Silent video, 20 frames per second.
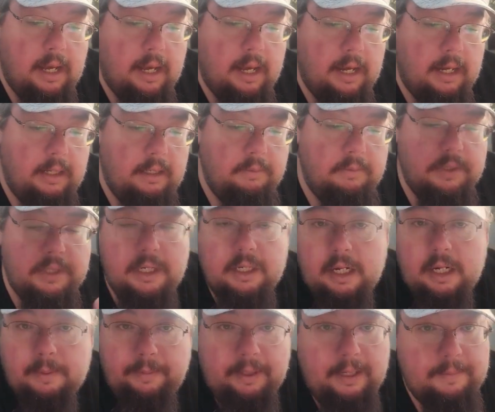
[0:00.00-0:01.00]
He was in a
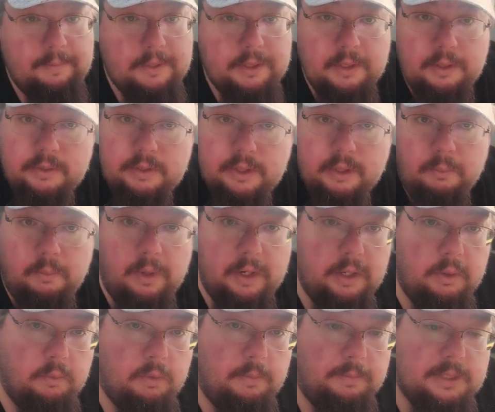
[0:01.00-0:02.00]
couple episodes of the
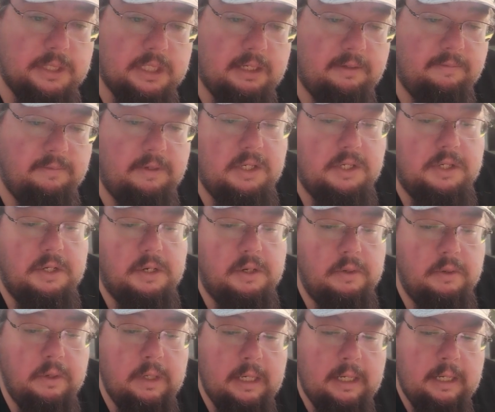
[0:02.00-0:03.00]
Wonder Woman TV
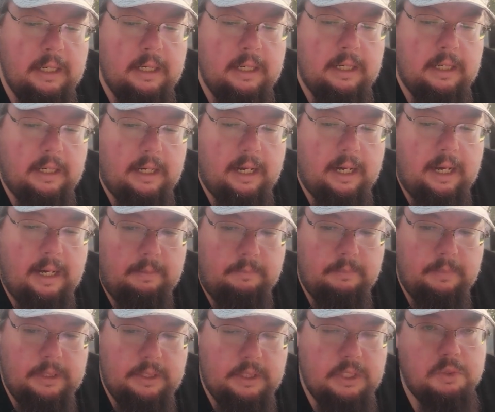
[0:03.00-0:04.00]
show.
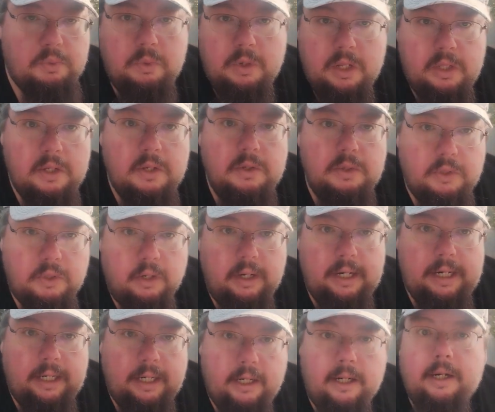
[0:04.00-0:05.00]
He's just one of those
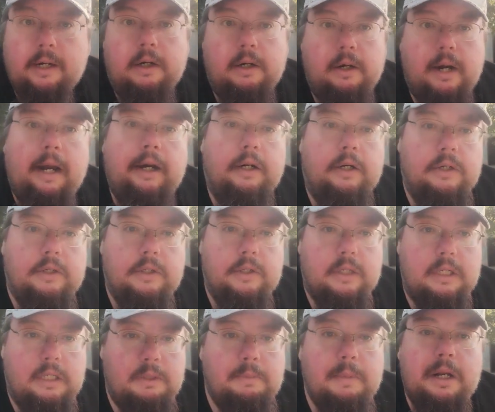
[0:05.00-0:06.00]
great character
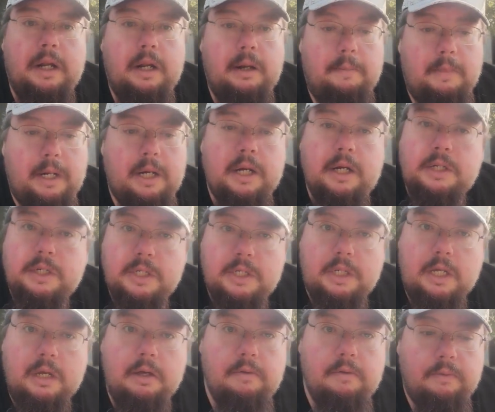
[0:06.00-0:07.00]
actors. He's been in a bunch of
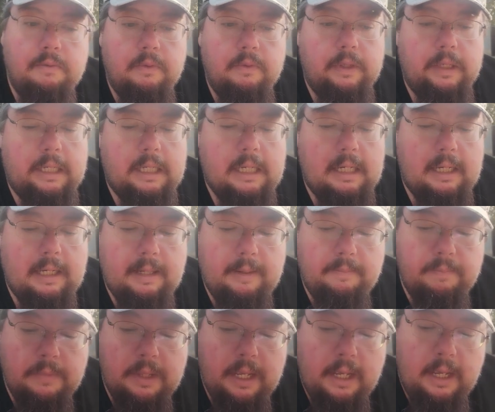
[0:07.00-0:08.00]
stuff.
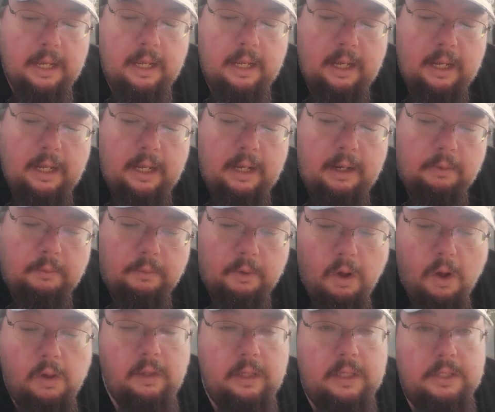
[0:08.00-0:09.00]

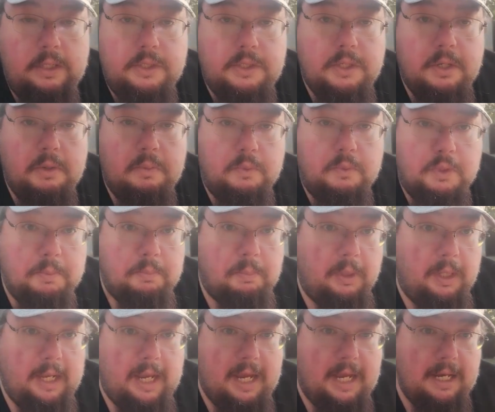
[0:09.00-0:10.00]
Rollins was
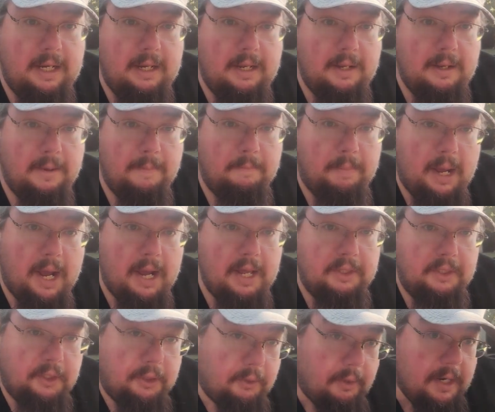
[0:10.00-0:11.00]
played by
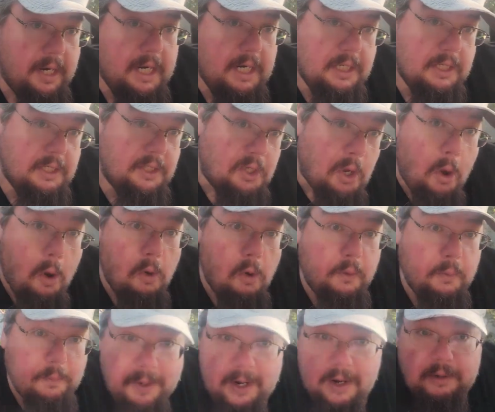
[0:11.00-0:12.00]
the great Saw
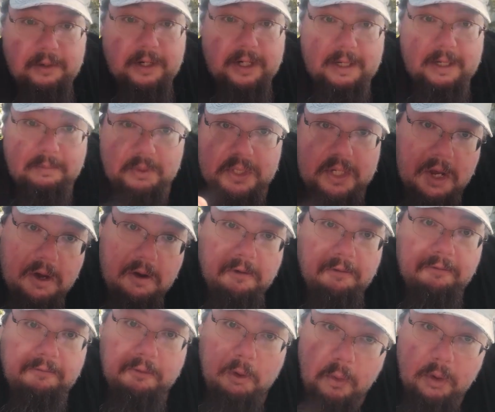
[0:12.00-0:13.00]
Gerrera himself,
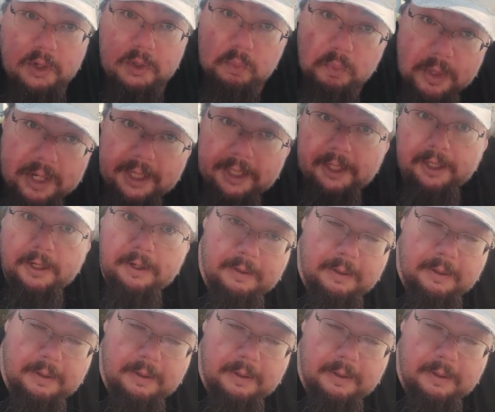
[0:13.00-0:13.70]
Forrest Whitaker,